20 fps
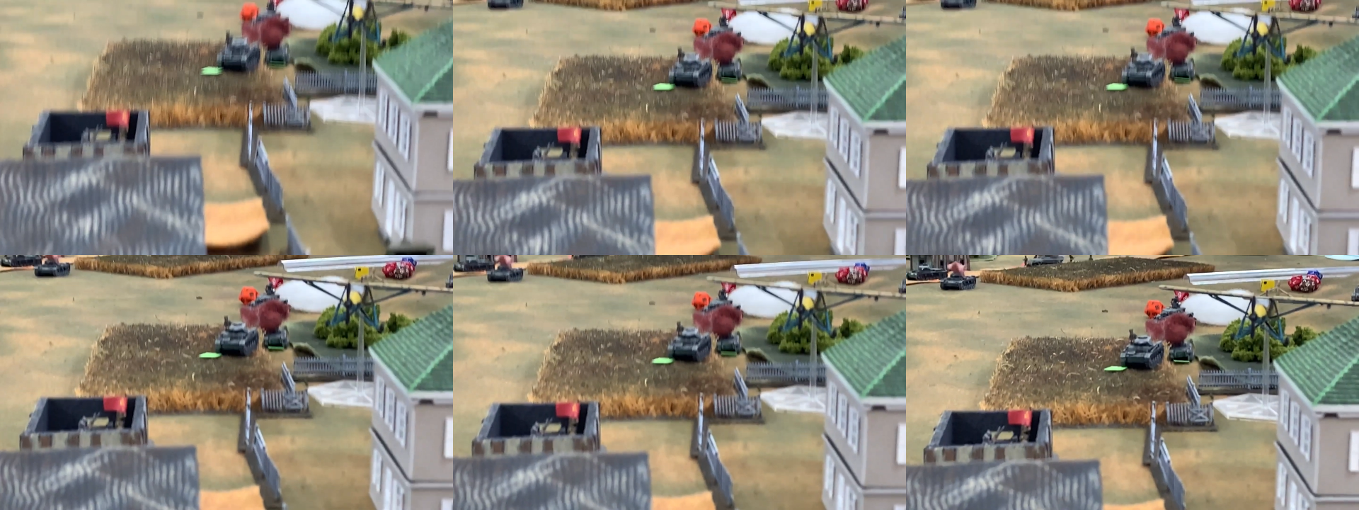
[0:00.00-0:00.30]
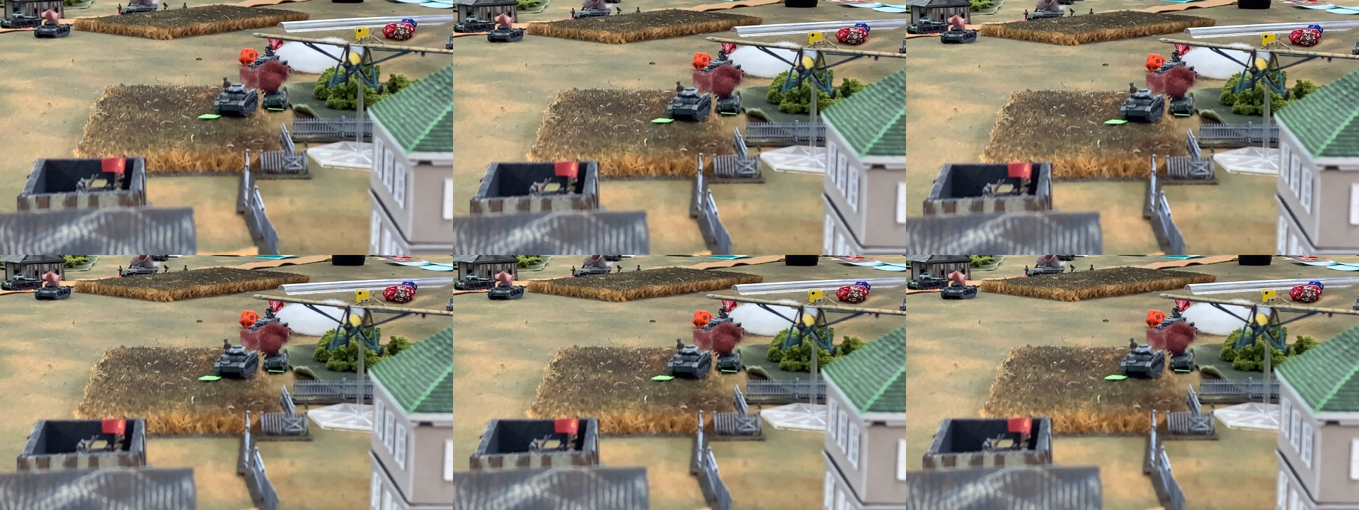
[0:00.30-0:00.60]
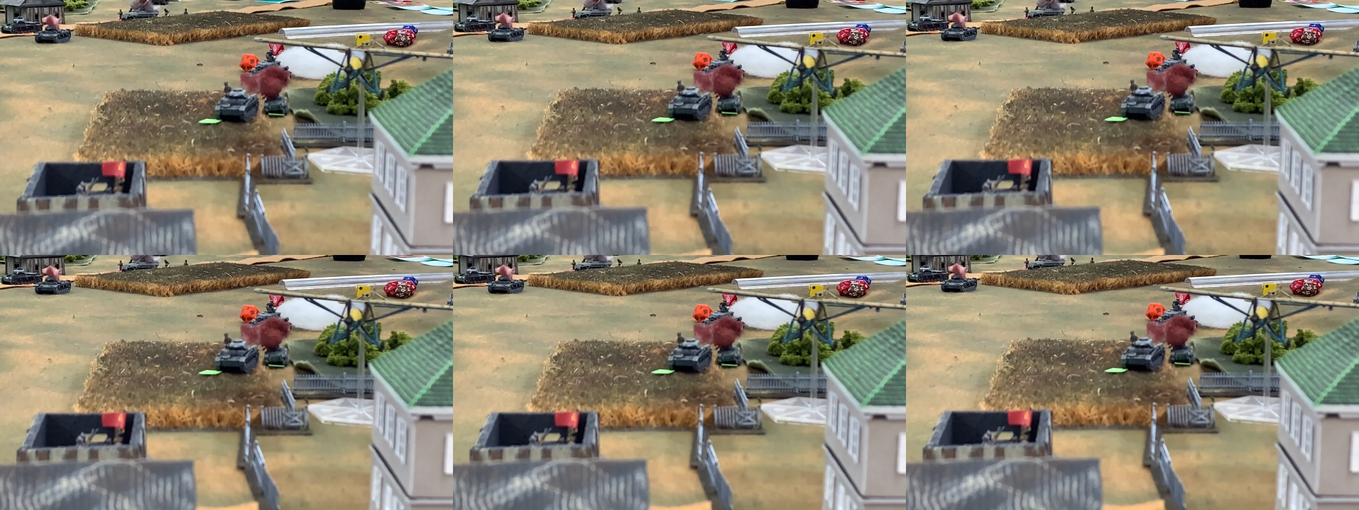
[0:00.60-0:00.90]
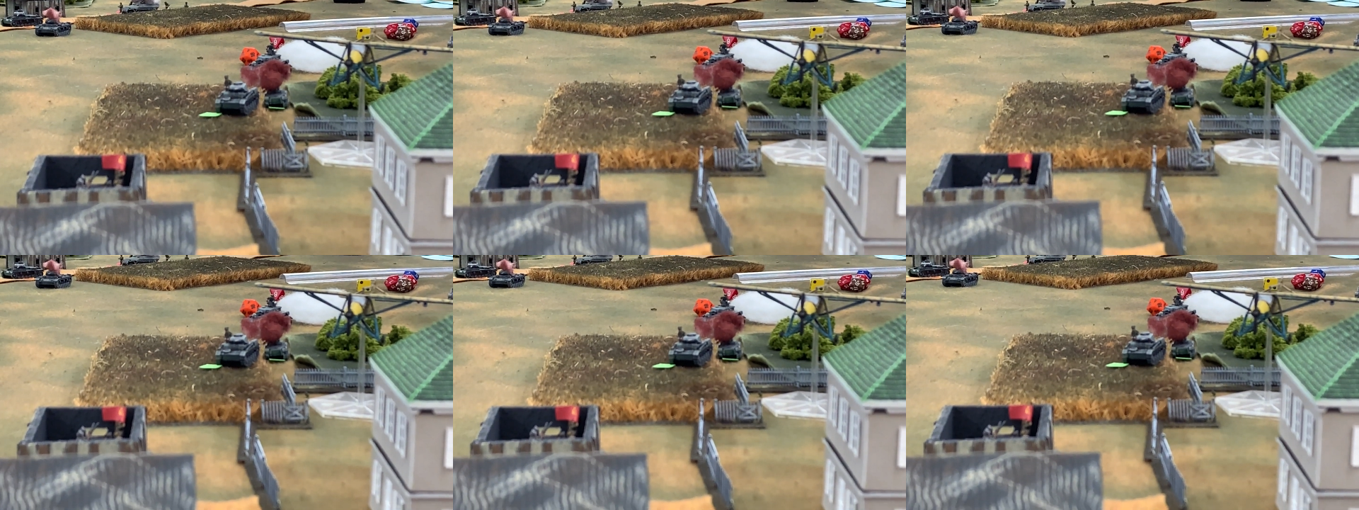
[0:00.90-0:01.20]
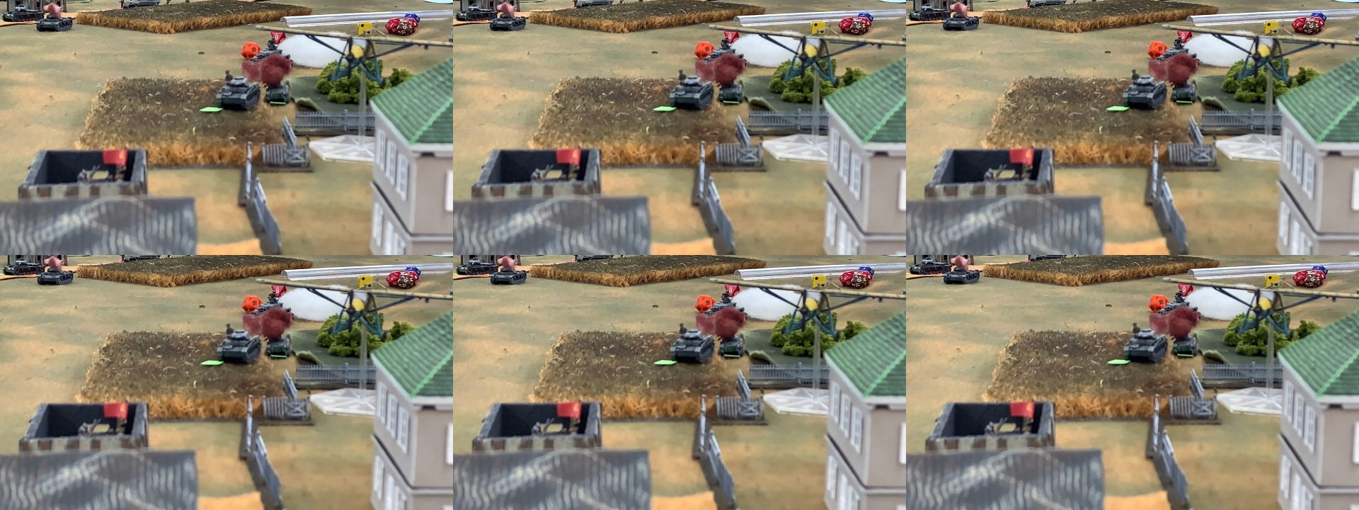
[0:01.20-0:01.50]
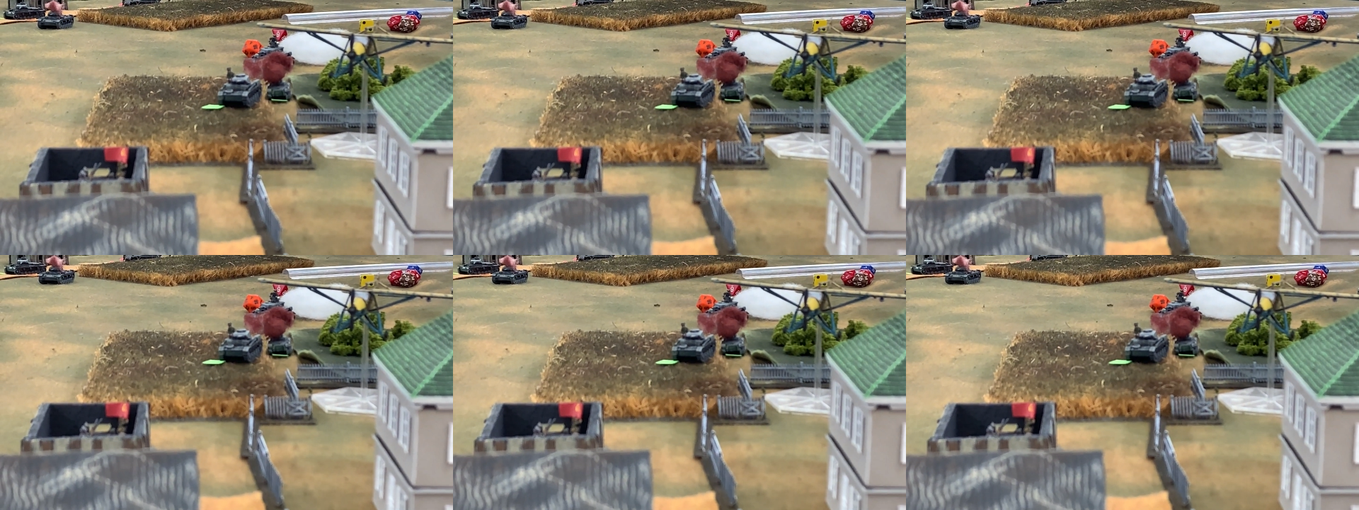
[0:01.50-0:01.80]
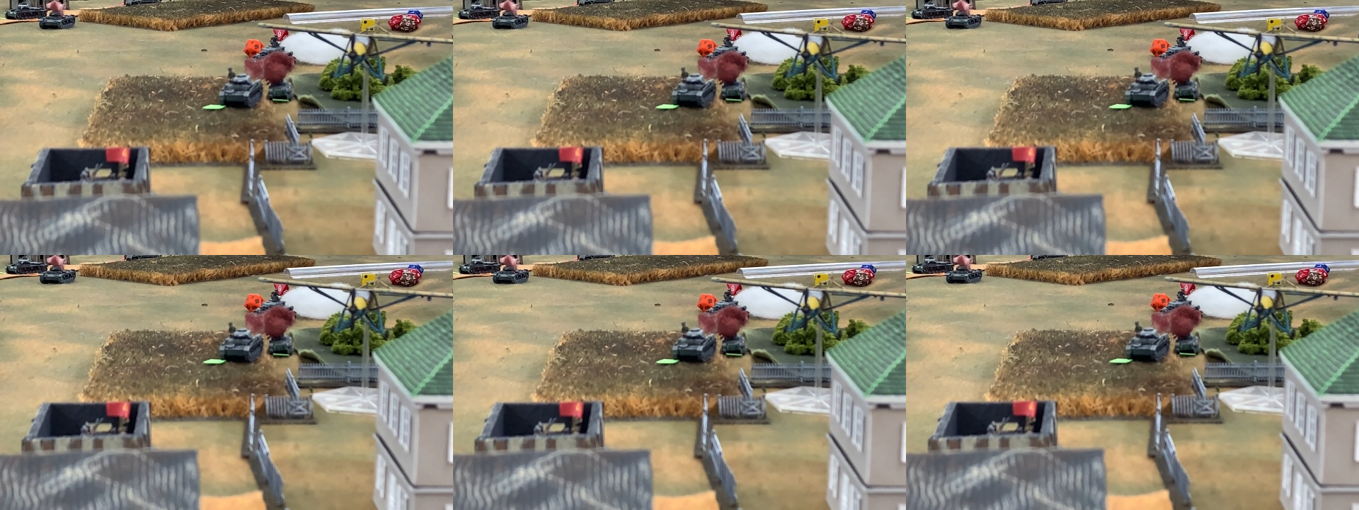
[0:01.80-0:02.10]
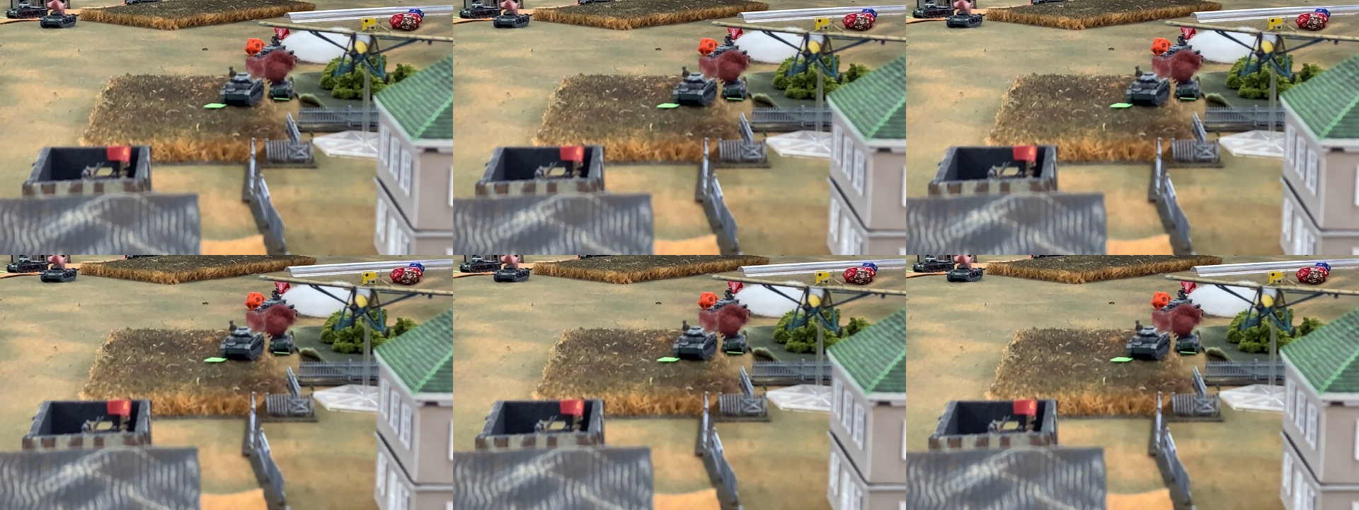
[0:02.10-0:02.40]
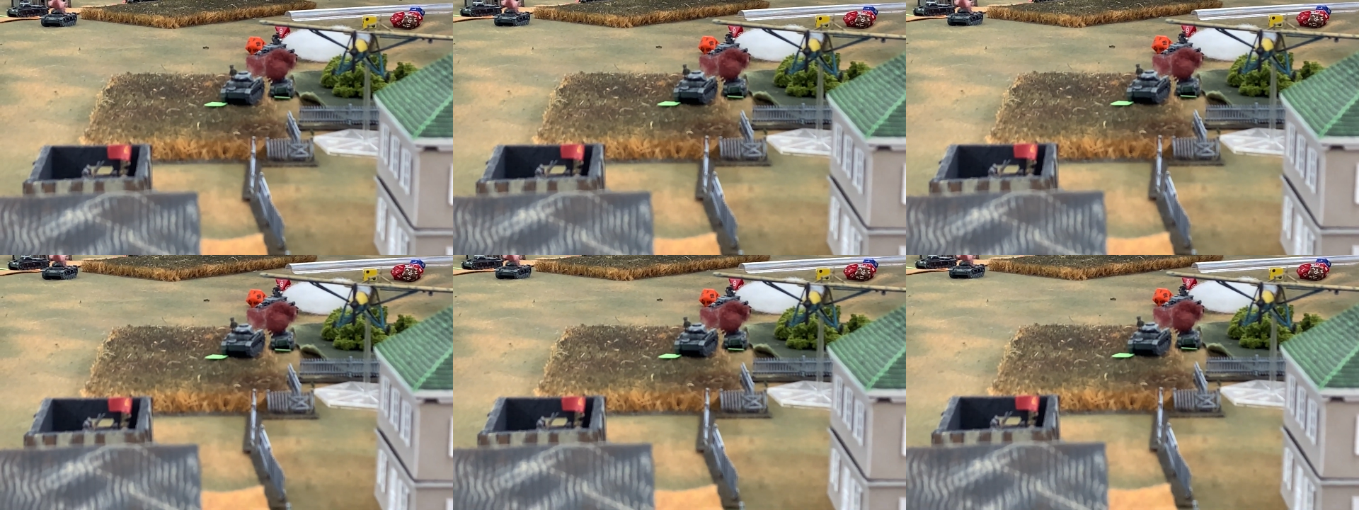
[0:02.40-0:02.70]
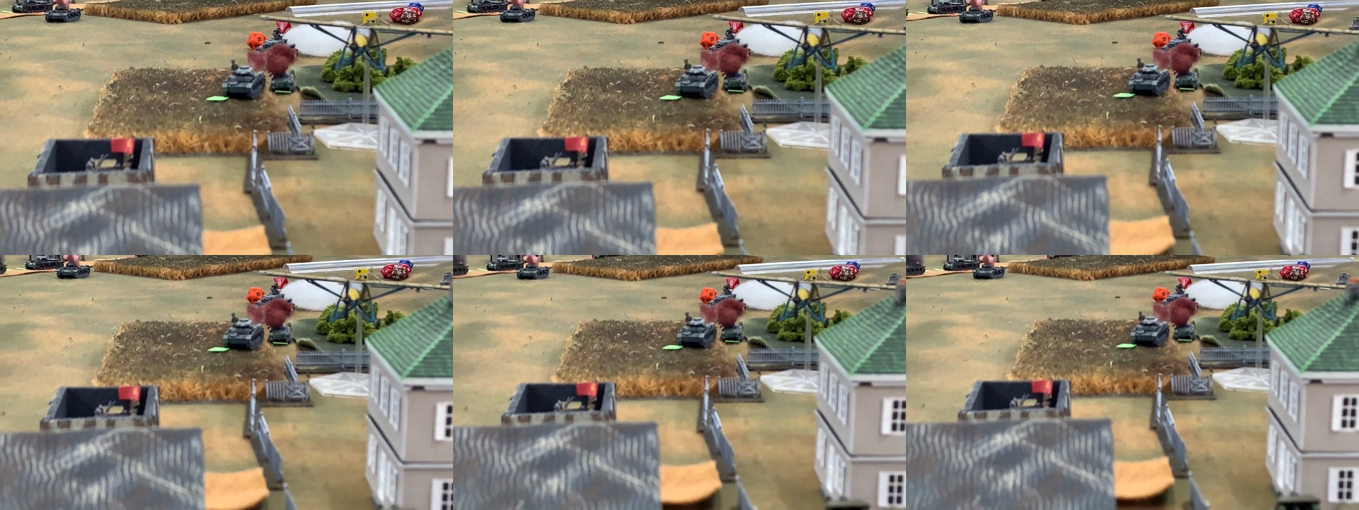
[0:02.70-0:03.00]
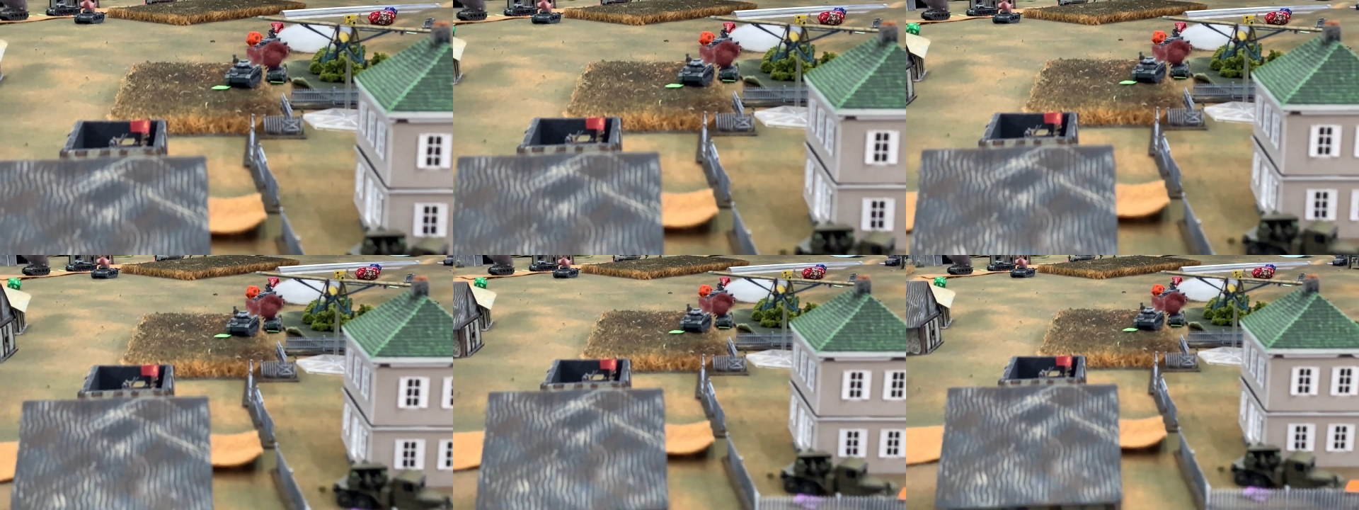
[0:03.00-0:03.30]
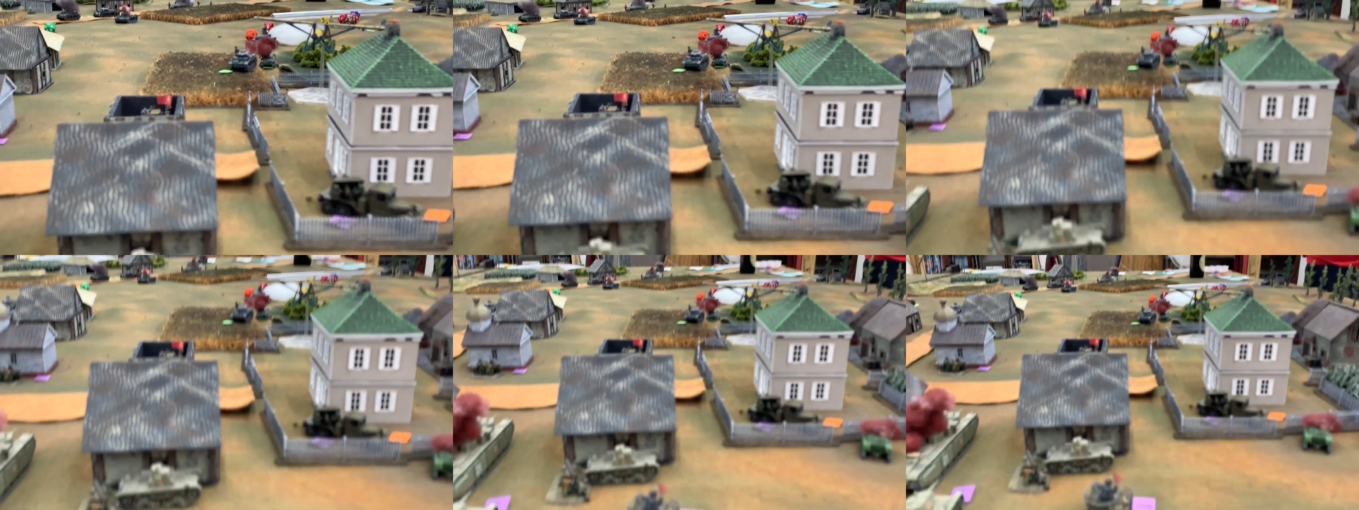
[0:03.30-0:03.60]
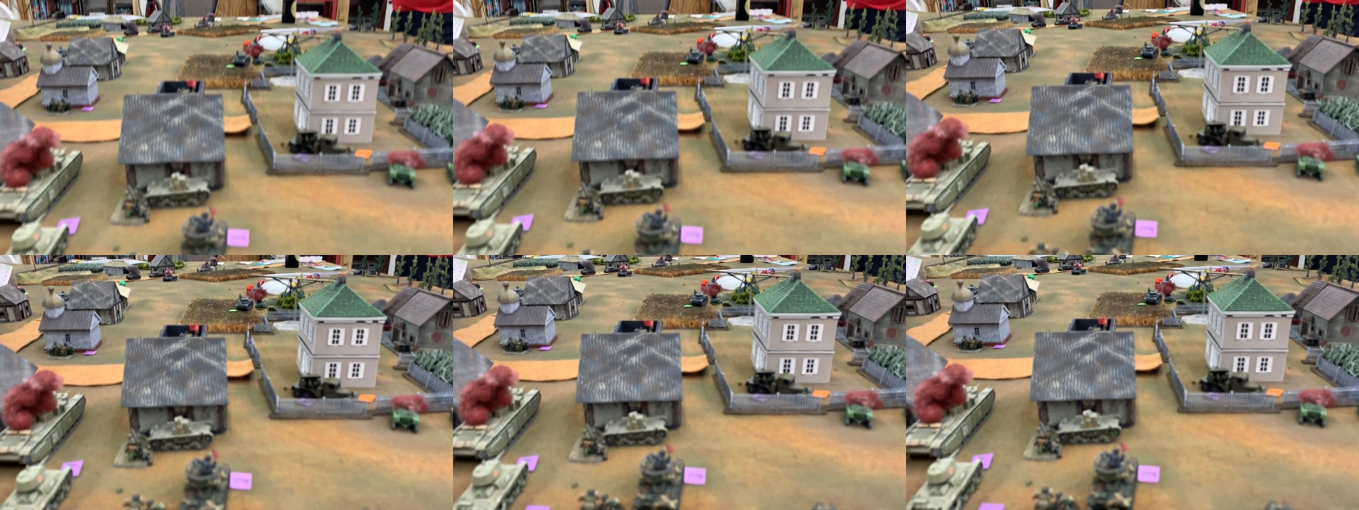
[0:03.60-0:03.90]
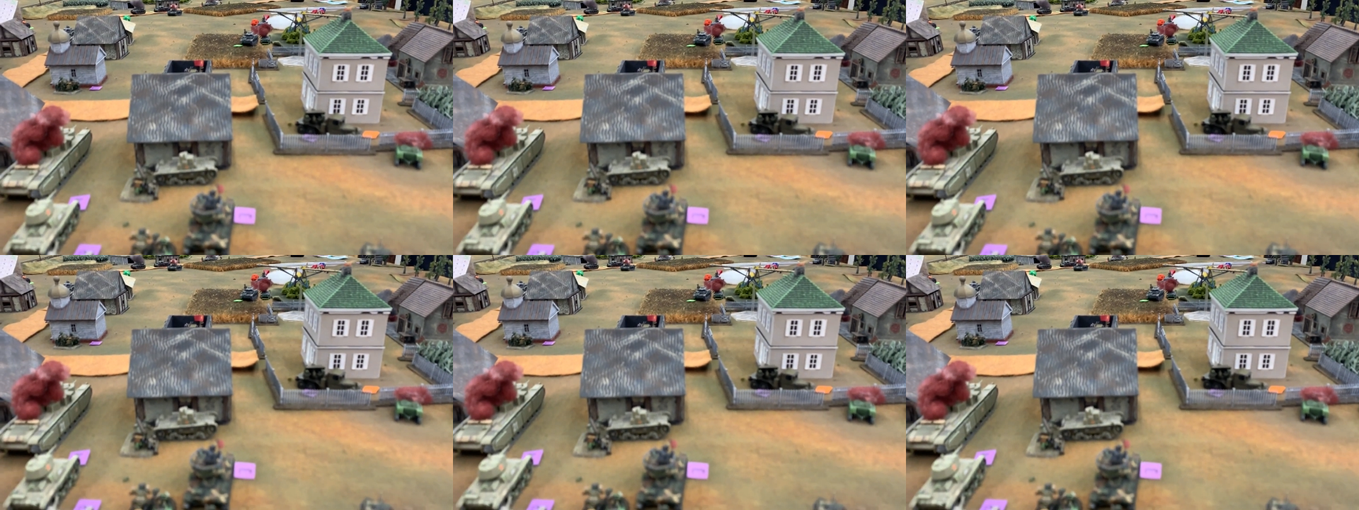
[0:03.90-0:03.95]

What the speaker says: No face is visible, so there are no lips to read.